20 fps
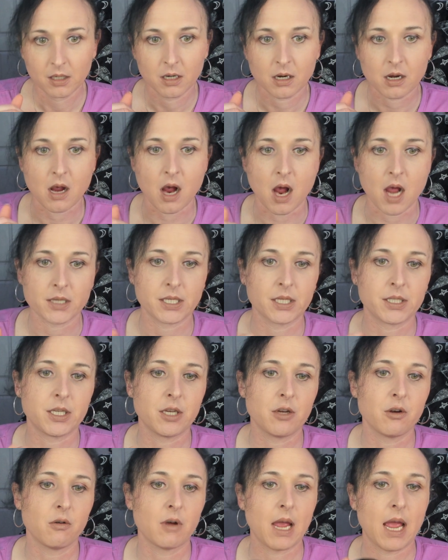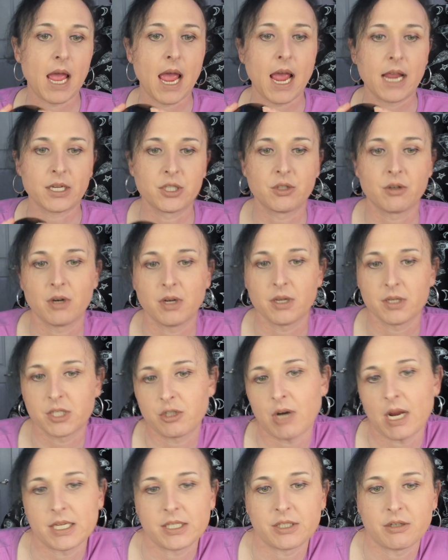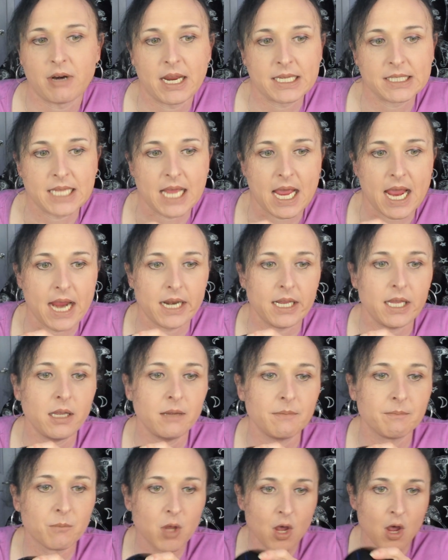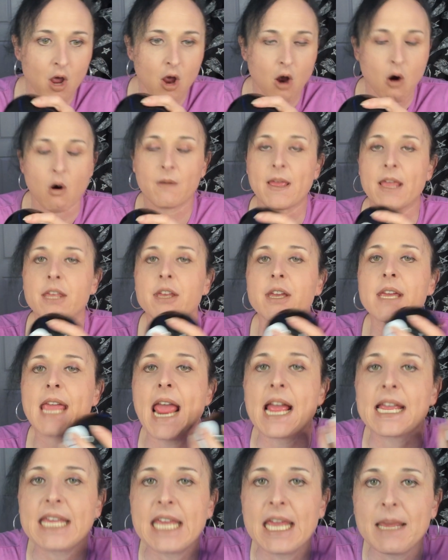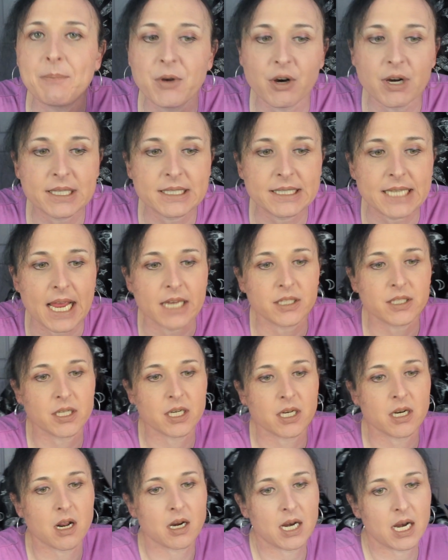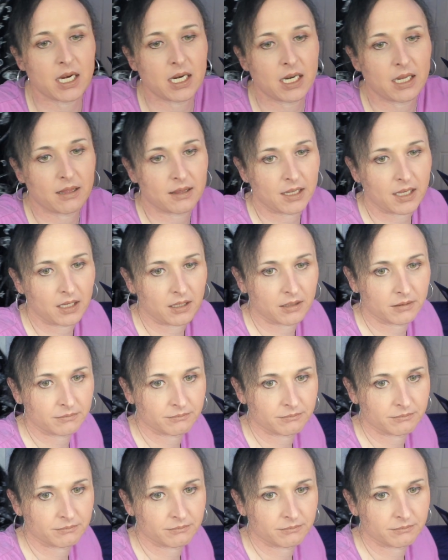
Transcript: causes you extra stress or anxiety, or that you can't keep your attention on anything.